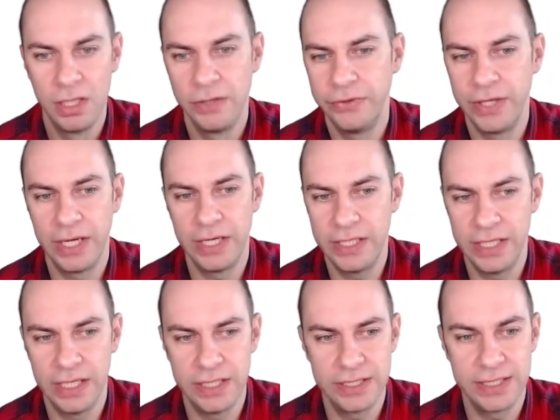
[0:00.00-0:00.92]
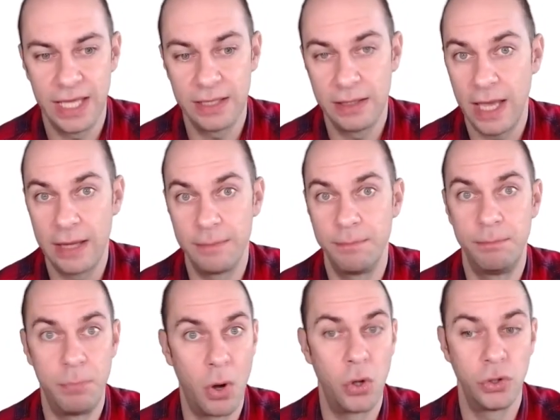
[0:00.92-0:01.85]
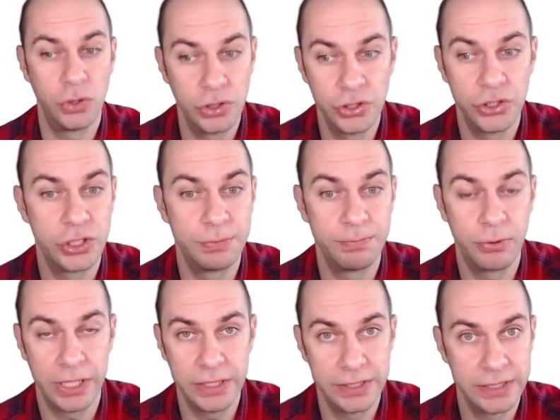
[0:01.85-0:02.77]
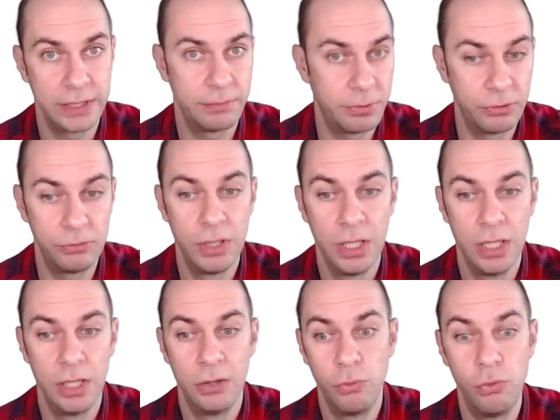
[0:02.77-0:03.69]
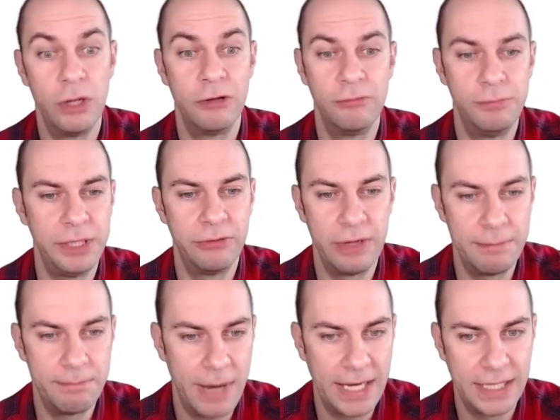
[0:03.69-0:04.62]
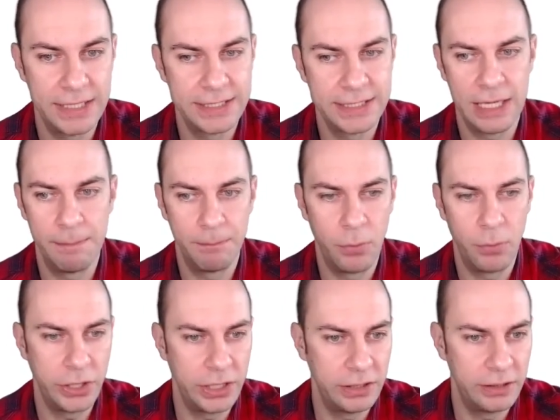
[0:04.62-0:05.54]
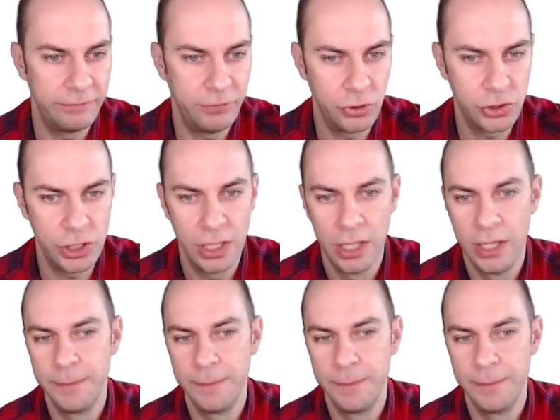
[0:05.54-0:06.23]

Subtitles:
The idea is that that bond's principal will be repaid at some point in the future.